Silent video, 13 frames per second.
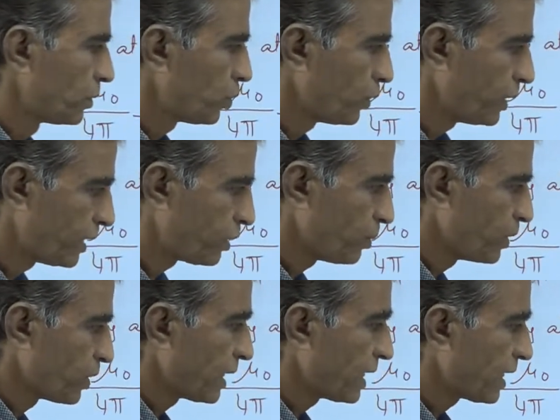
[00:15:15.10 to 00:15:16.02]
2 into
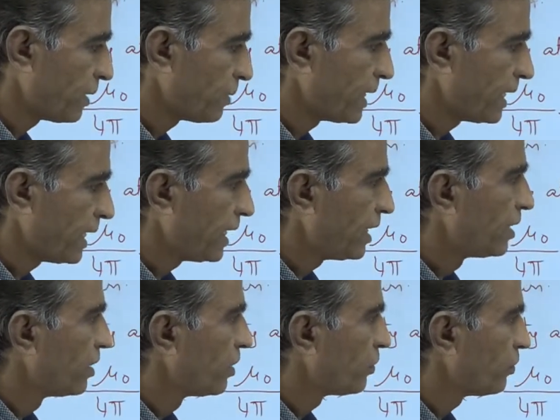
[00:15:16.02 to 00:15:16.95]
mu naught I by
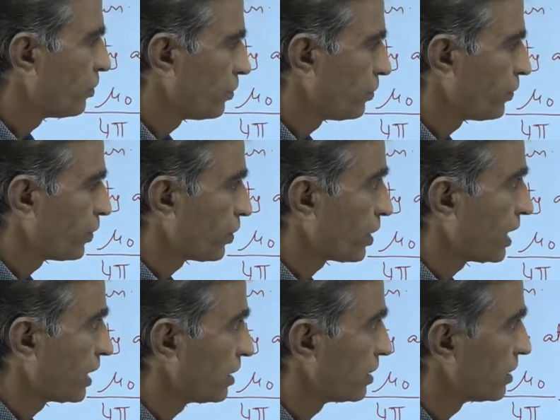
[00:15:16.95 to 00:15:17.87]

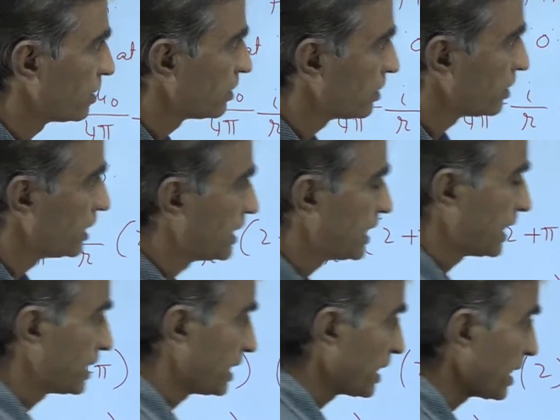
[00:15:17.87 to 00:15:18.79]
4R.
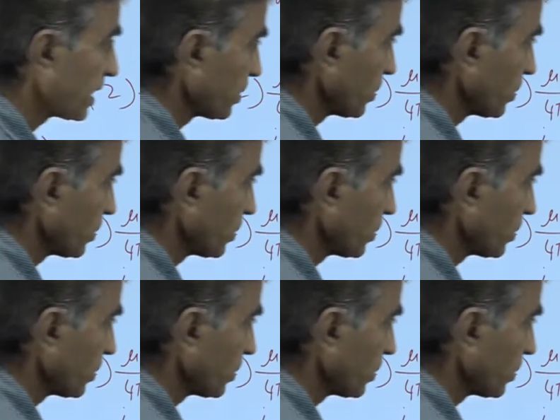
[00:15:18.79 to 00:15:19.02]
Distance is R,